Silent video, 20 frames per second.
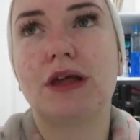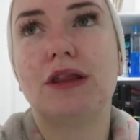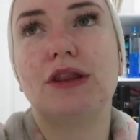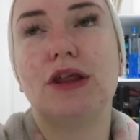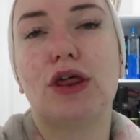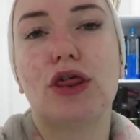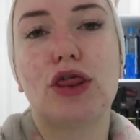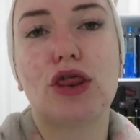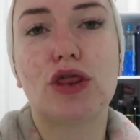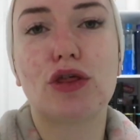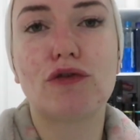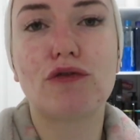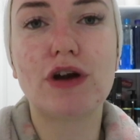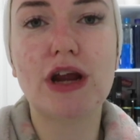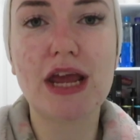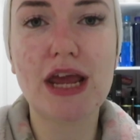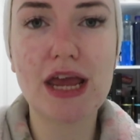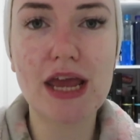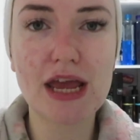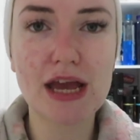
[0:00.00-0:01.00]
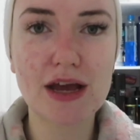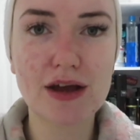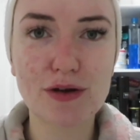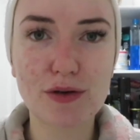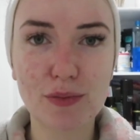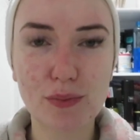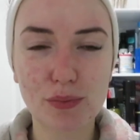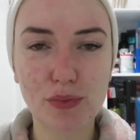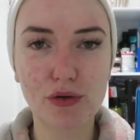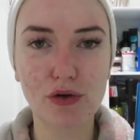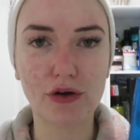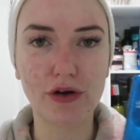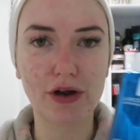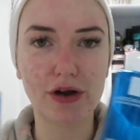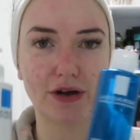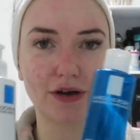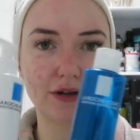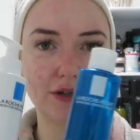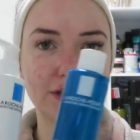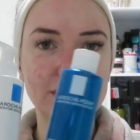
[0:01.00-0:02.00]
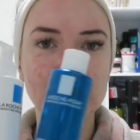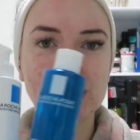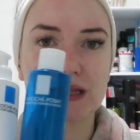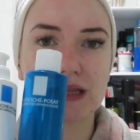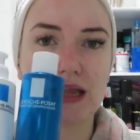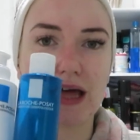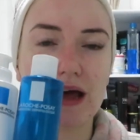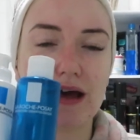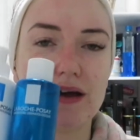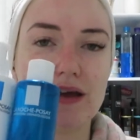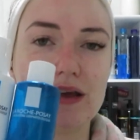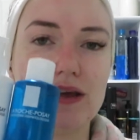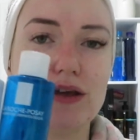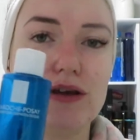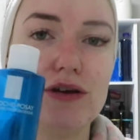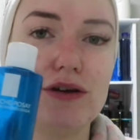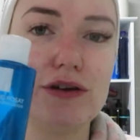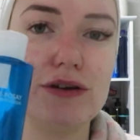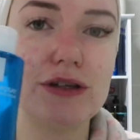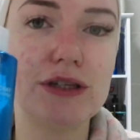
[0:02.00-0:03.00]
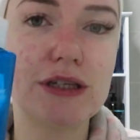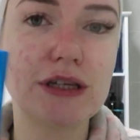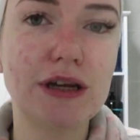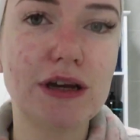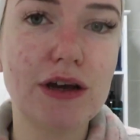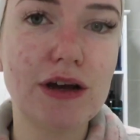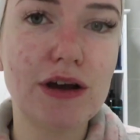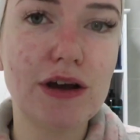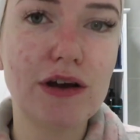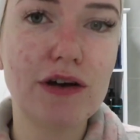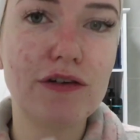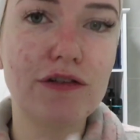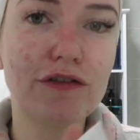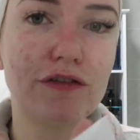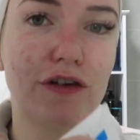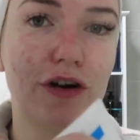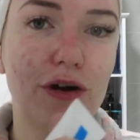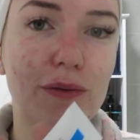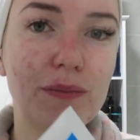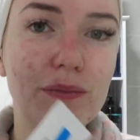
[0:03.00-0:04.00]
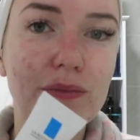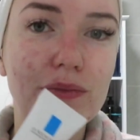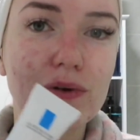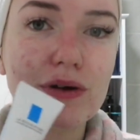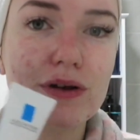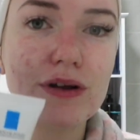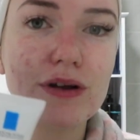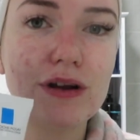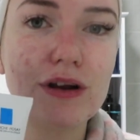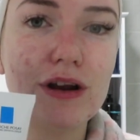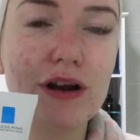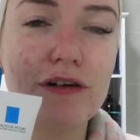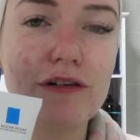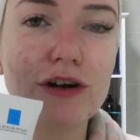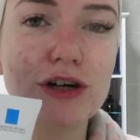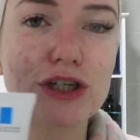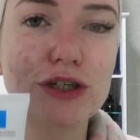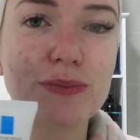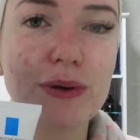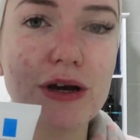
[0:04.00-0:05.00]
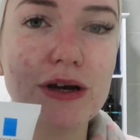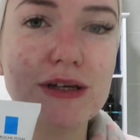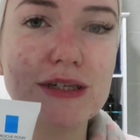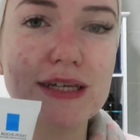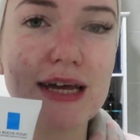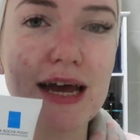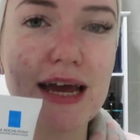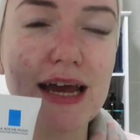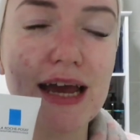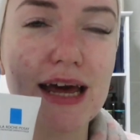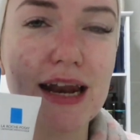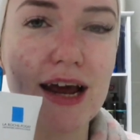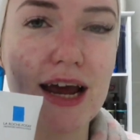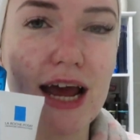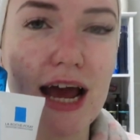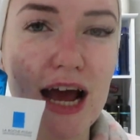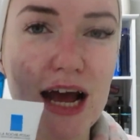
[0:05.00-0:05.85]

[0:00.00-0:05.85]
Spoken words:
the three products that I use from La Roche Posay, and I